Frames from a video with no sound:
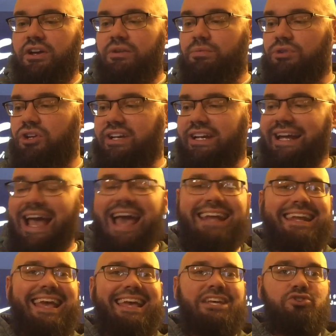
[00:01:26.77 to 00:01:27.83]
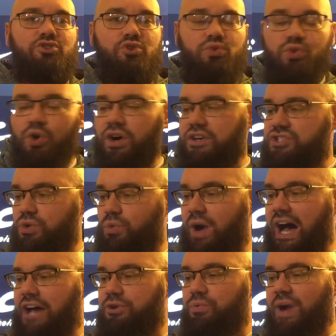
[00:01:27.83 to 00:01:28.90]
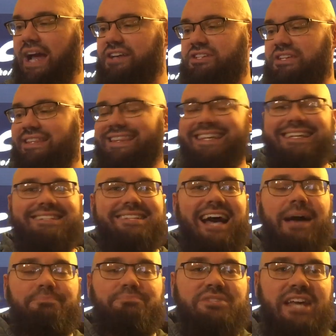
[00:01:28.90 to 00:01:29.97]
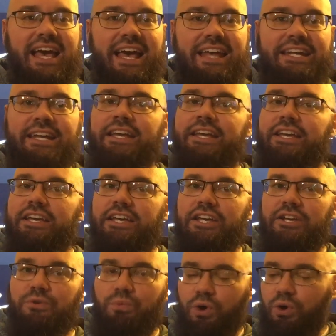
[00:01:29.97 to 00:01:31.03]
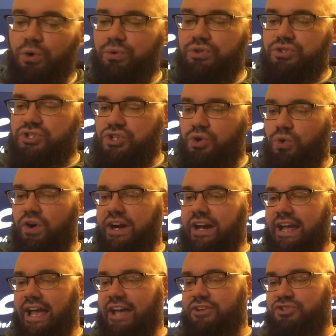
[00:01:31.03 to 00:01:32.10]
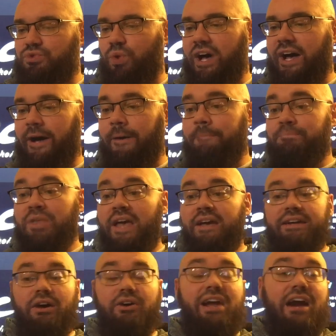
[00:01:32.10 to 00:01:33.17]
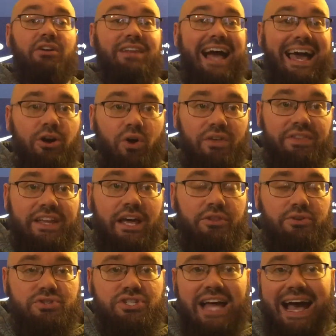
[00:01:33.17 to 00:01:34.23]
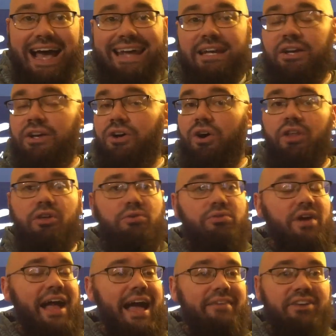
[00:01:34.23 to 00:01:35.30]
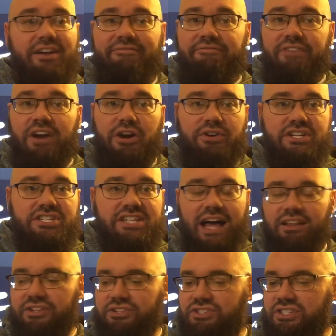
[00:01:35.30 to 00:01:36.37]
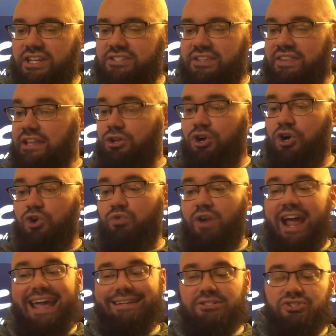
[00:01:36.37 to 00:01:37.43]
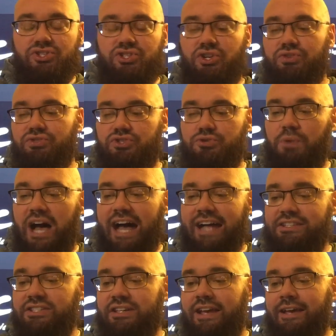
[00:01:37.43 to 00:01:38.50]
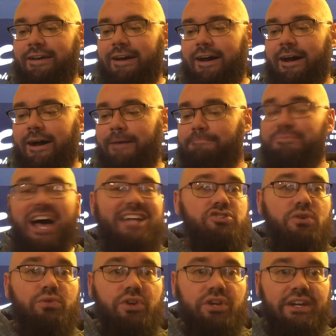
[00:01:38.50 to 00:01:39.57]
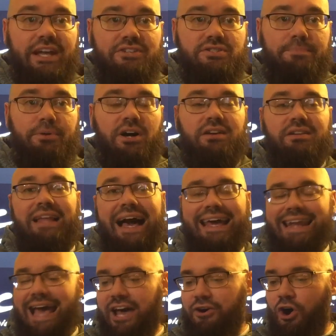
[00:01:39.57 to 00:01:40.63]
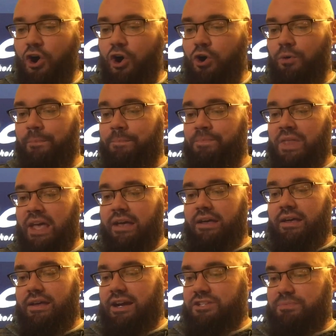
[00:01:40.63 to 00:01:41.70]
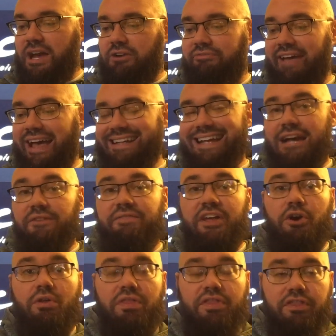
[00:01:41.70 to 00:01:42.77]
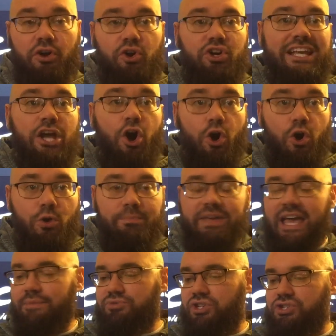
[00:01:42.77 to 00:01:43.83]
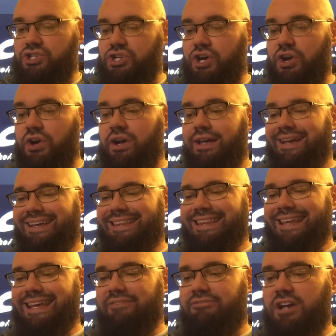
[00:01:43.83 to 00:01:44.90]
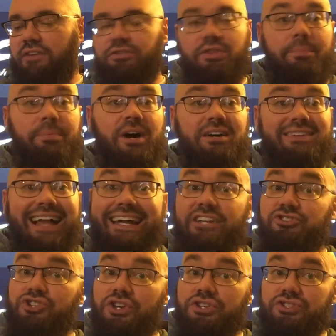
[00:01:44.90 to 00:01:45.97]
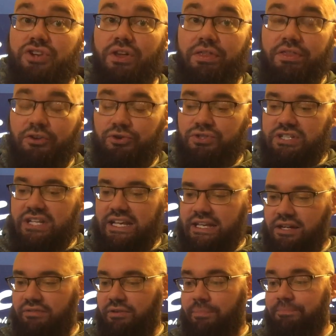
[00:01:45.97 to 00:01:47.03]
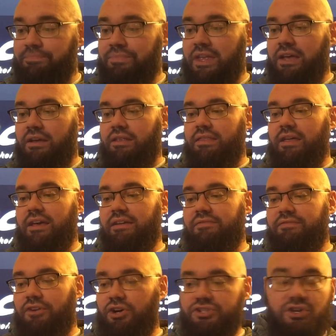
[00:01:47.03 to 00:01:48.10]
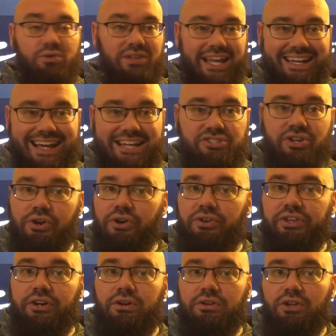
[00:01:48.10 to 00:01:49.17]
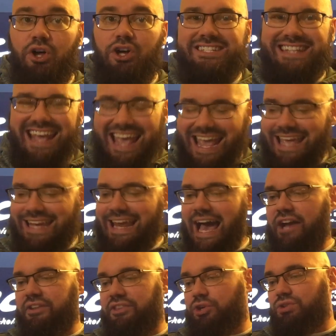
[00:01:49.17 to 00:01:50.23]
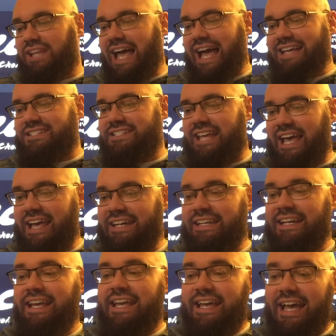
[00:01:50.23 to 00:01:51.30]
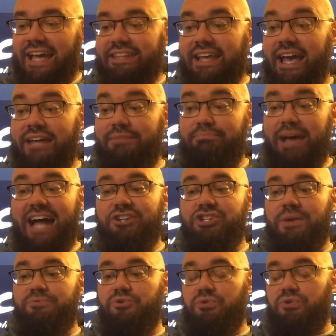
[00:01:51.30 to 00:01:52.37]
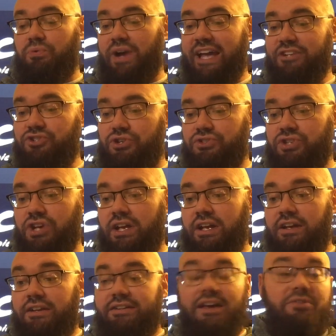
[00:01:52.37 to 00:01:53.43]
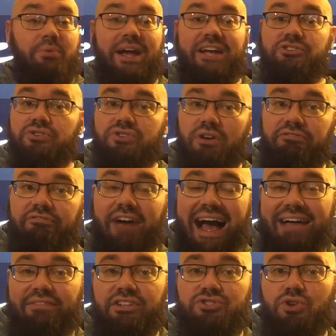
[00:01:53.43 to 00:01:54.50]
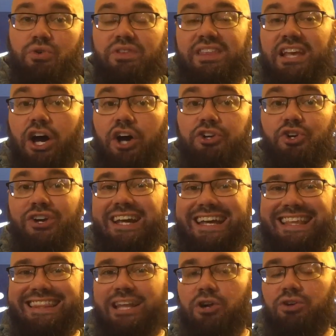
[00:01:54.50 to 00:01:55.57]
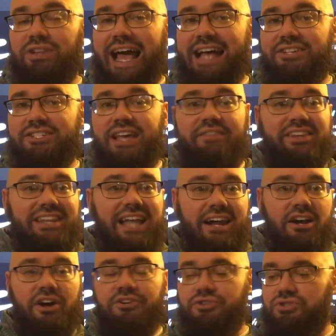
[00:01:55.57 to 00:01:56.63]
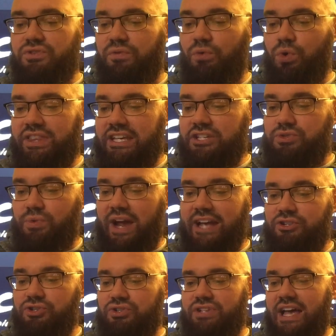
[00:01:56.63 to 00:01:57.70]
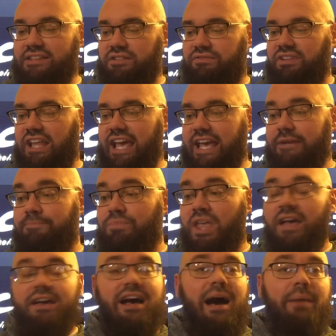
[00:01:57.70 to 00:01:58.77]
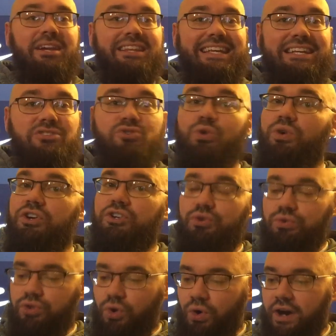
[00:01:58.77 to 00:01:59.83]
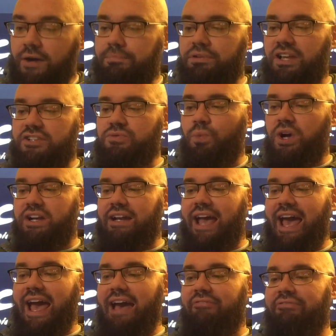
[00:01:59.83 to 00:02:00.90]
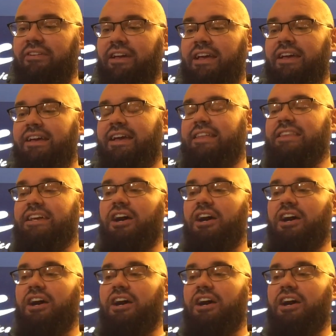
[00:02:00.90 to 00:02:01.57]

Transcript: We're looking at a New York squad who ranks in the top 10 in road scoring as well. Now, Carolina on the other side, although they're having a very solid season, they look great in certain spots. Um, not so good against the puck line at home. And as a matter of fact, out of their 30 home games this year, They've covered the puck line in just 13 of them. They've also, like I said earlier, lost eight out of their last 10 head-to-head matchups with the Rangers. Now the Rangers are five and two to the under in their last seven. A lot of unders for these Rangers as of late. I'm going to lean toward New York plus one and a half and the